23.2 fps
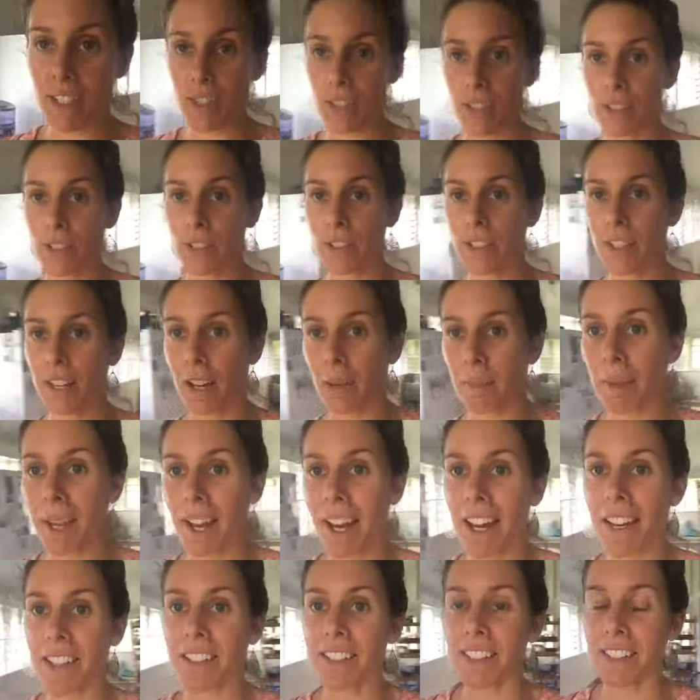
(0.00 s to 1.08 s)
to come
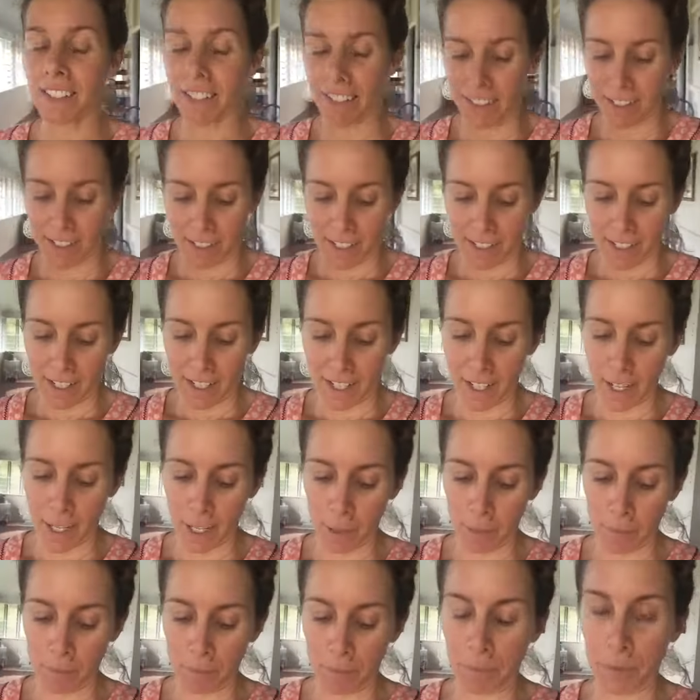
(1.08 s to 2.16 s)
out,
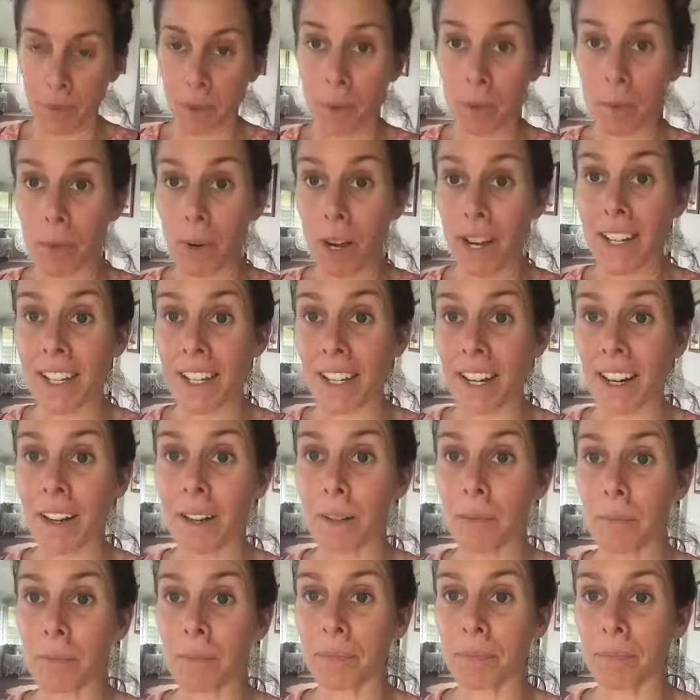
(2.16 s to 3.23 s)
break it
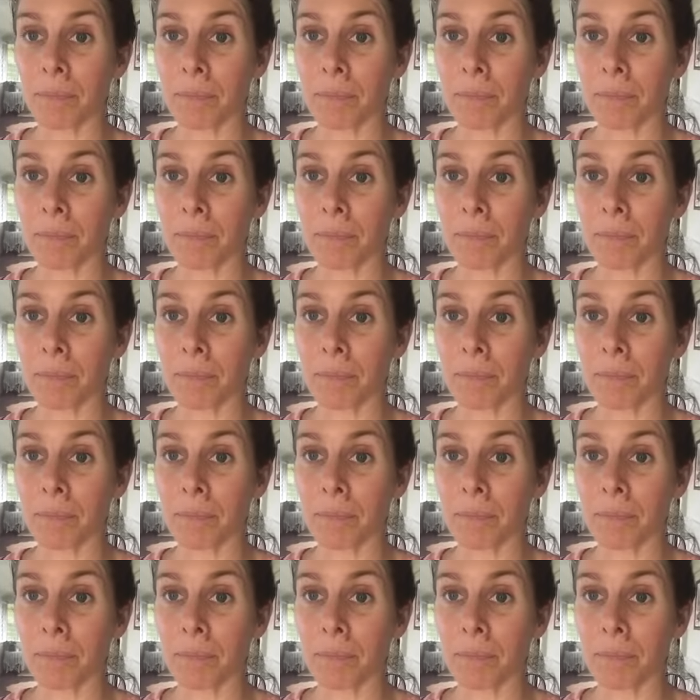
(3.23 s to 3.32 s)
up.